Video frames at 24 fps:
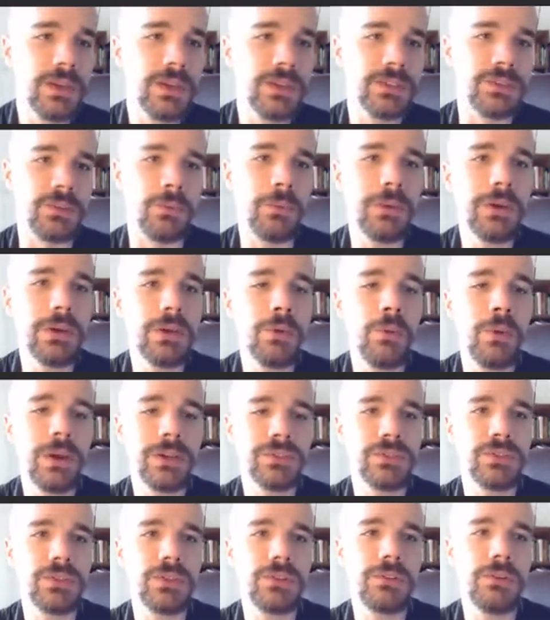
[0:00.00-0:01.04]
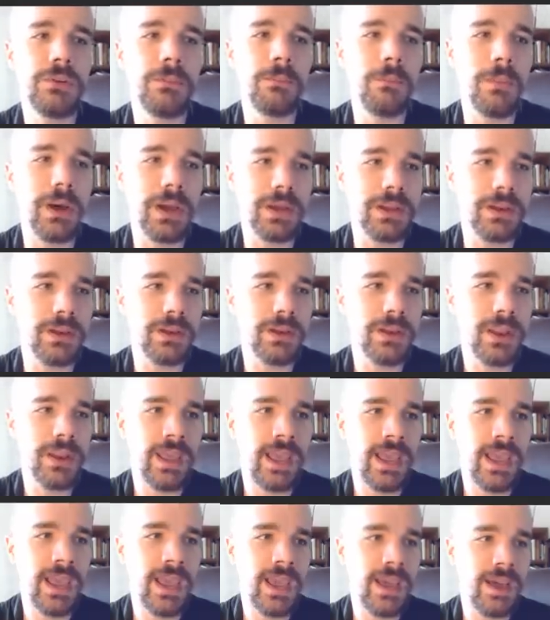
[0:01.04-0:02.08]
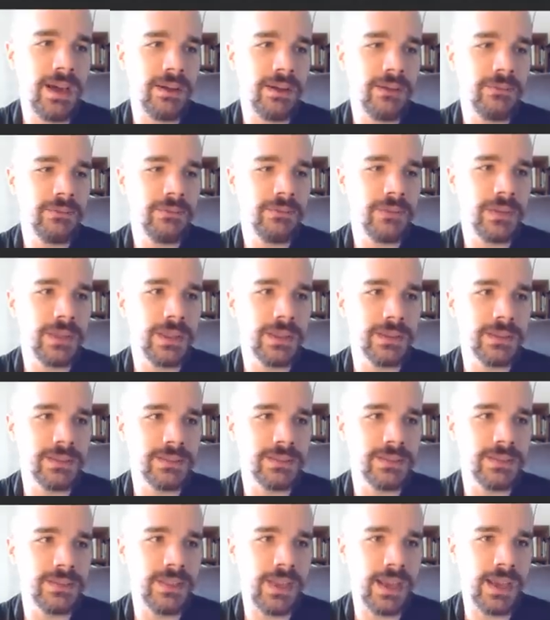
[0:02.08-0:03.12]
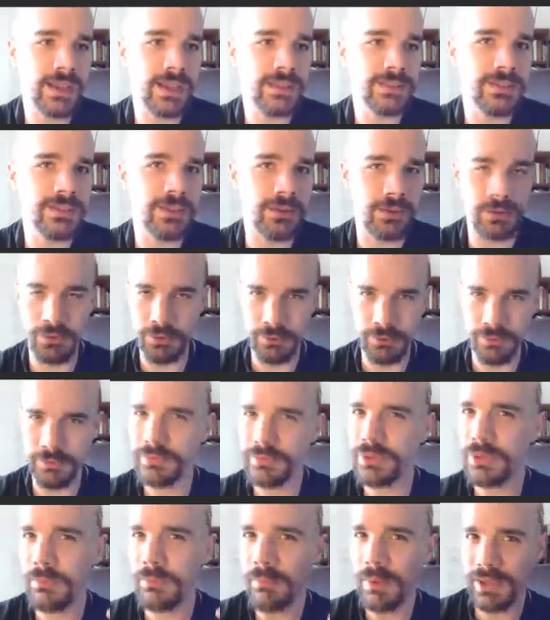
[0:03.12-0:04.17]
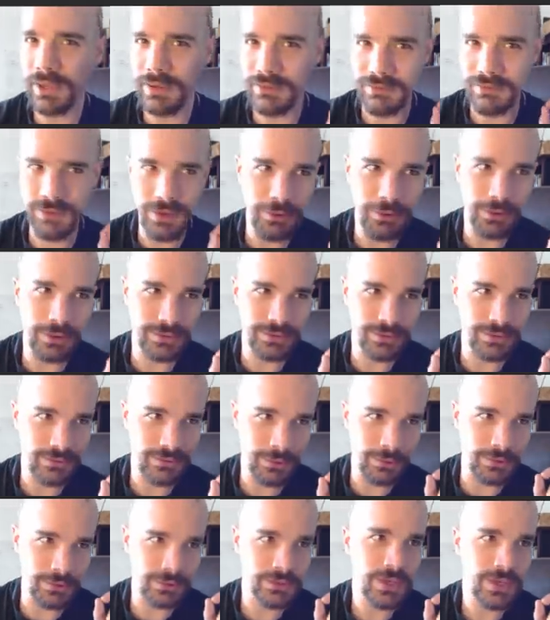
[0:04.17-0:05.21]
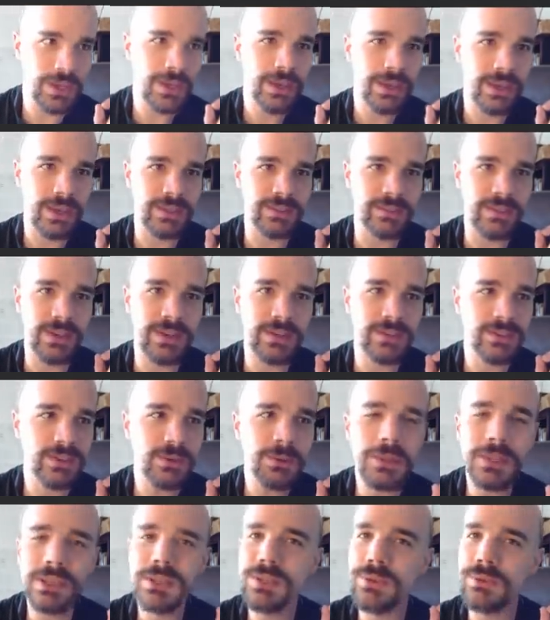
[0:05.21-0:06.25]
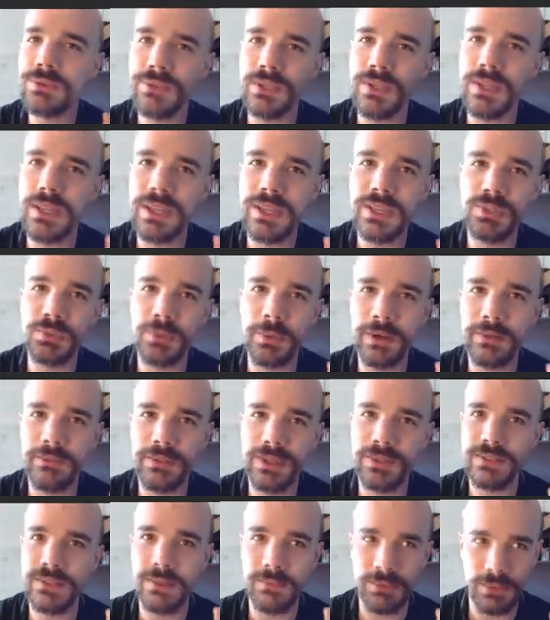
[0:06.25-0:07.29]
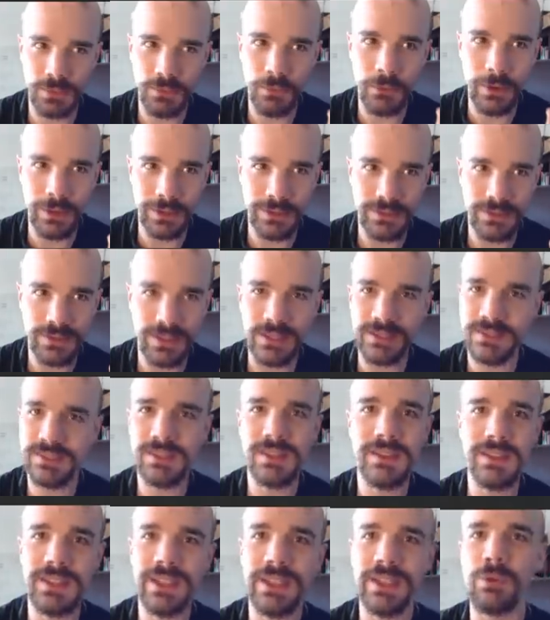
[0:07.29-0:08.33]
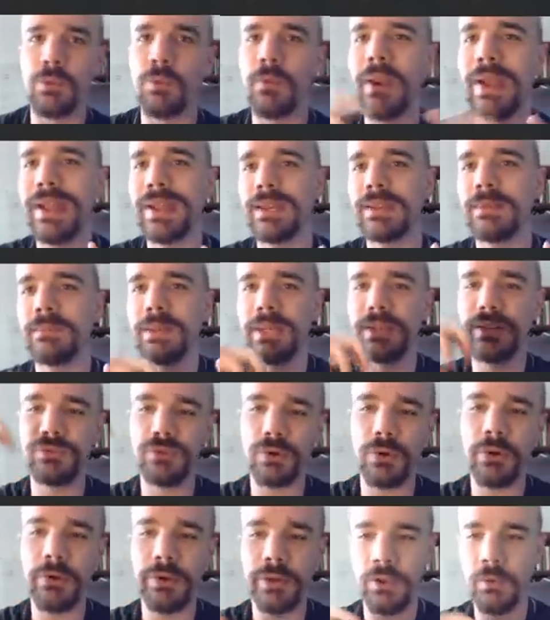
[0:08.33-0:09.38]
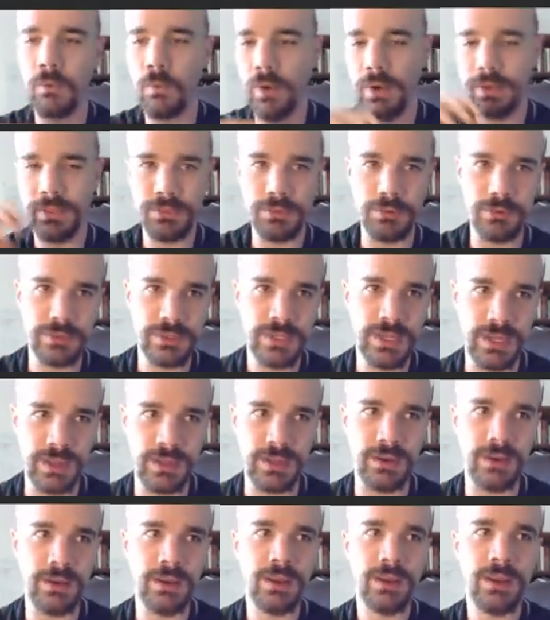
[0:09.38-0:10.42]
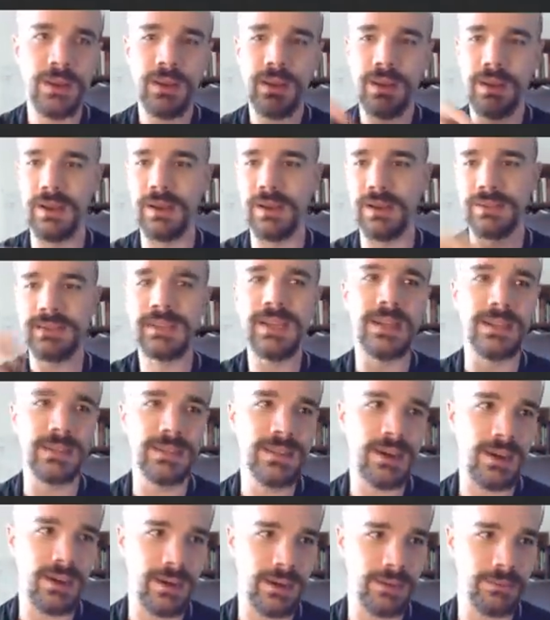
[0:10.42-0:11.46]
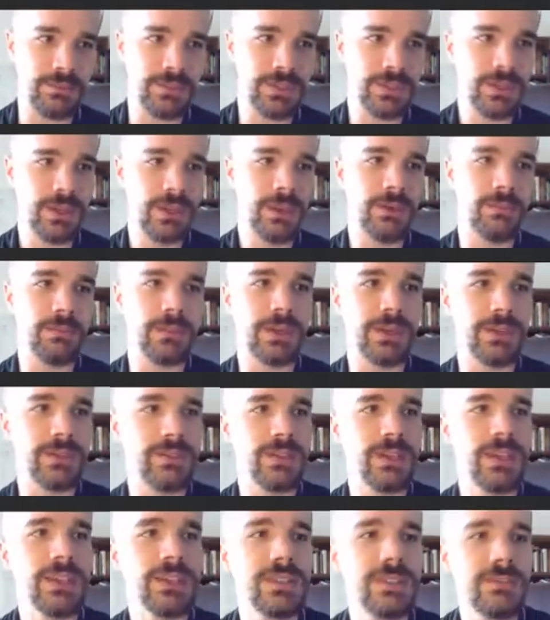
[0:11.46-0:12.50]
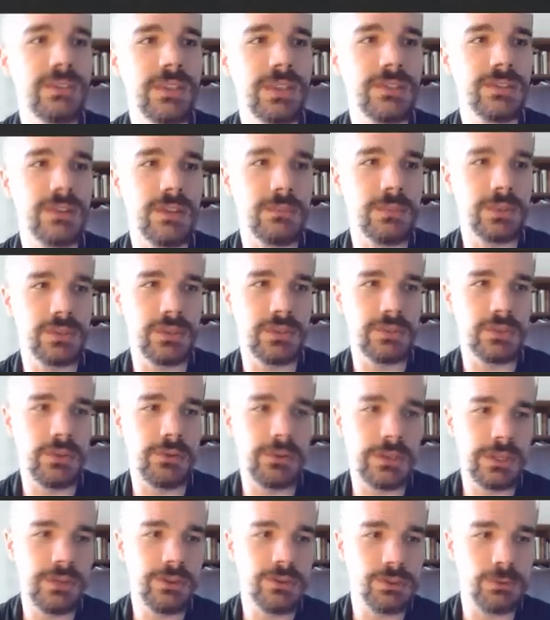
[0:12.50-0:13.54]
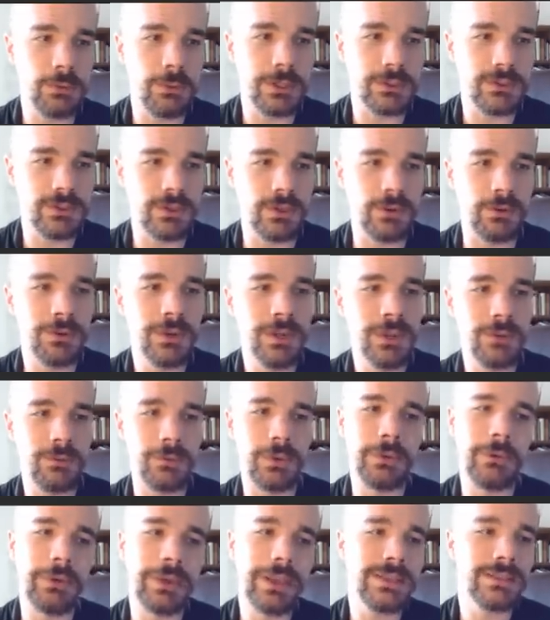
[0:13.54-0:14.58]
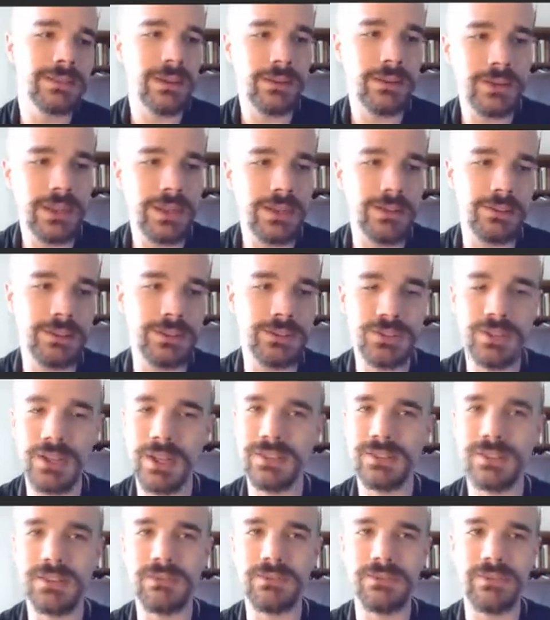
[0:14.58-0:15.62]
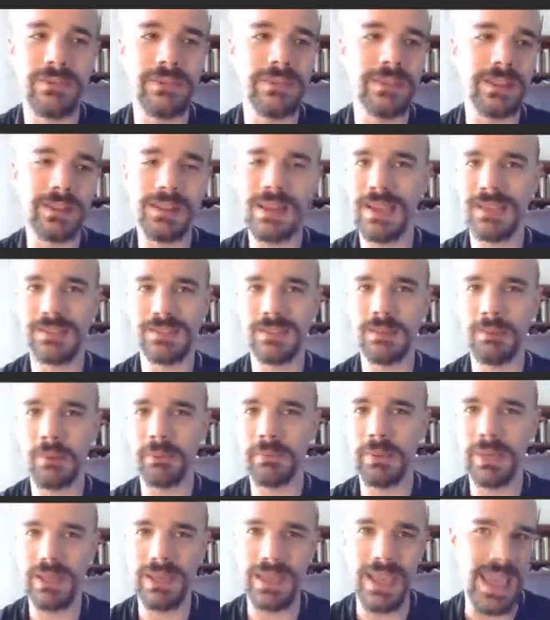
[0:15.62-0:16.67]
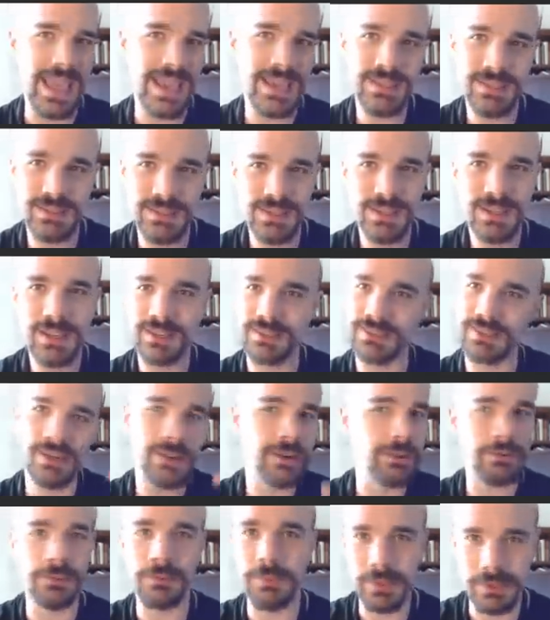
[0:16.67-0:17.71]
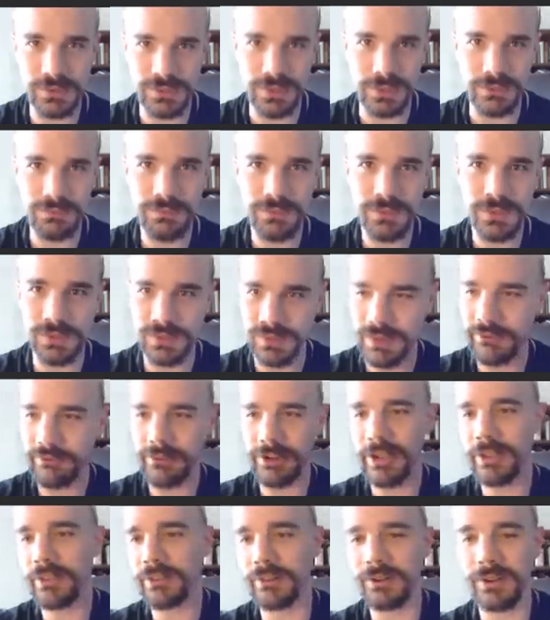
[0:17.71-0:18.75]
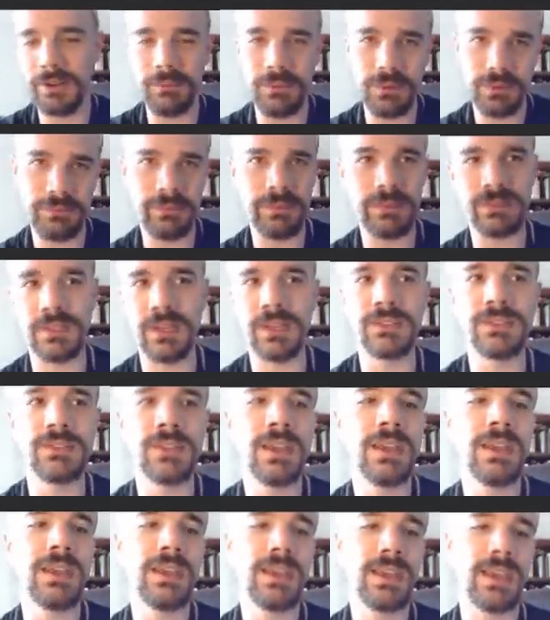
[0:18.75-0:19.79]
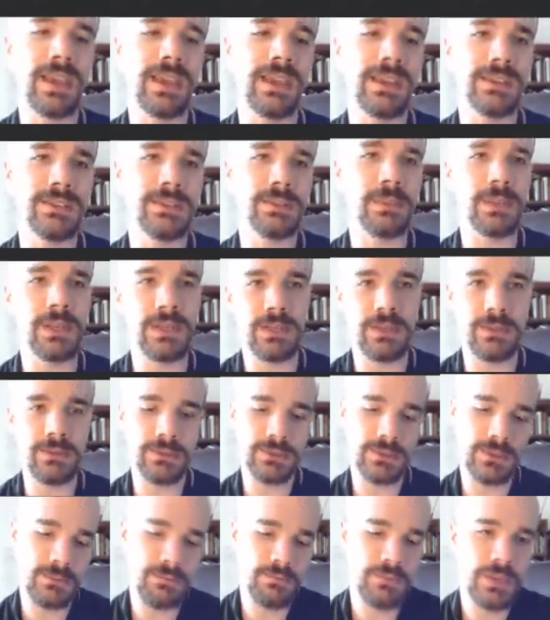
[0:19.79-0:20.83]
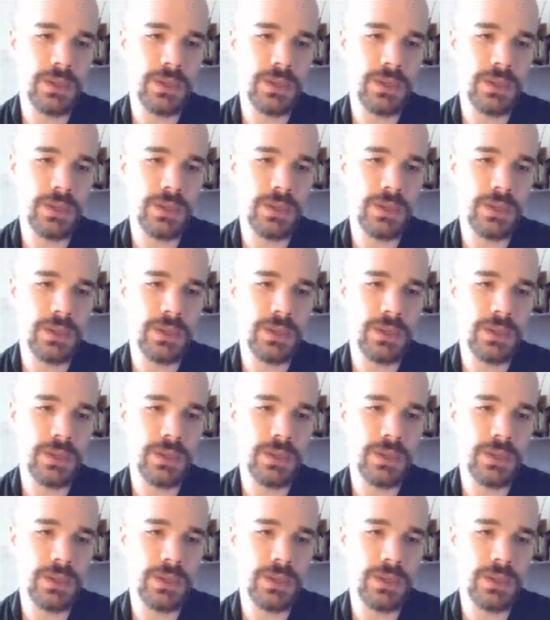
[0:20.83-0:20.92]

So one question you might have is that, uh, or you might notice, of course, is that it's only using each one of these numbers once. It's not like randomly drawing 1 through 10 uh, 10 times, because each of these numbers is only used once. So when we get down to here, the chance of the last number being 8 is 100%, because every other number besides 8 has been used.